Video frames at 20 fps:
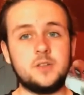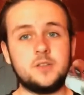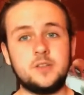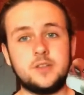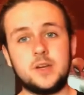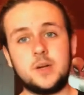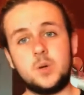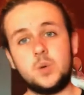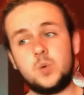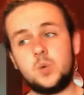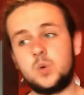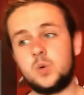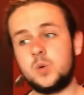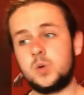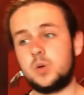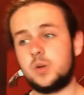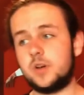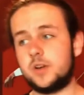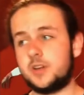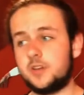Now,
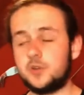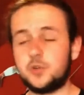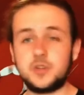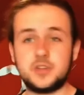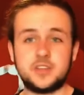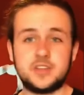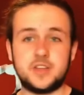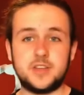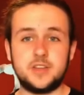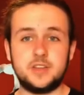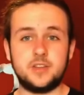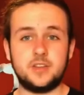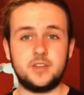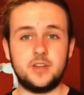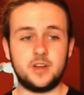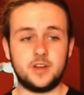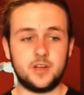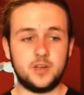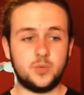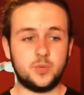I know I said
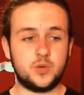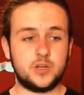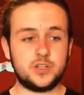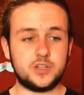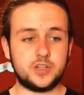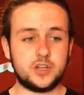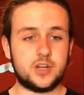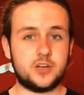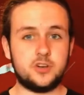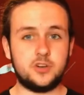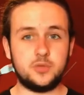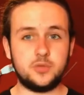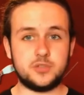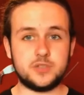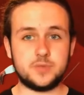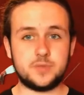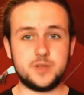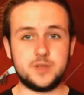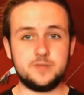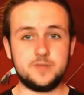that I wish Harry was
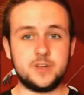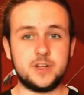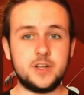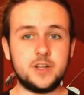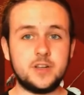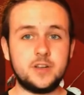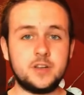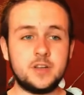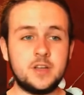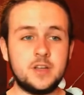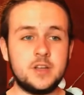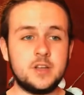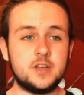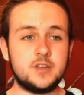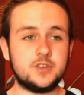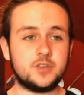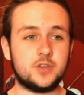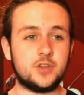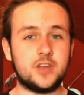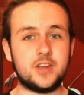the main villain,
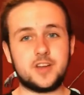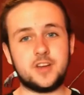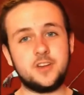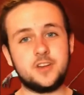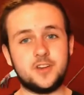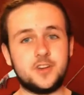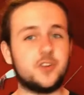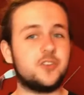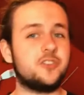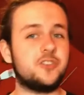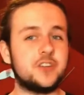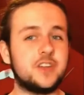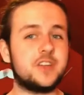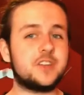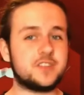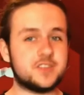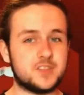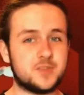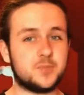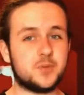so that kind of
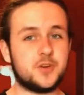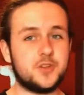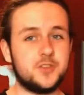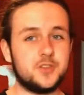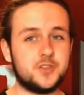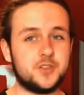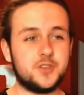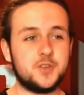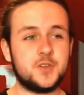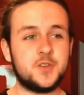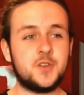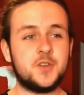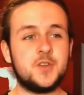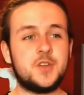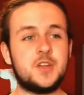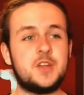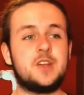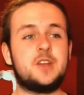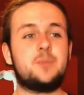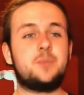contradicts this point,
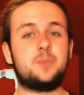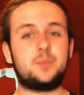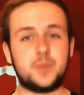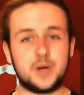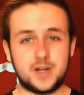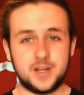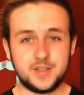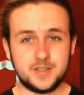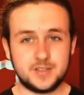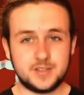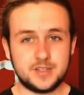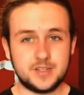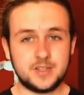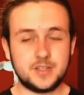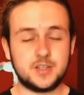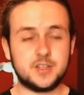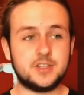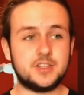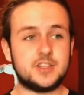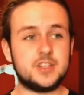but
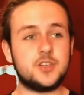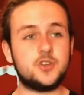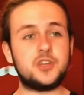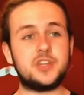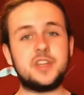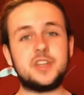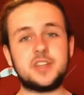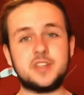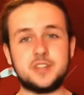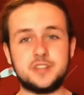considering they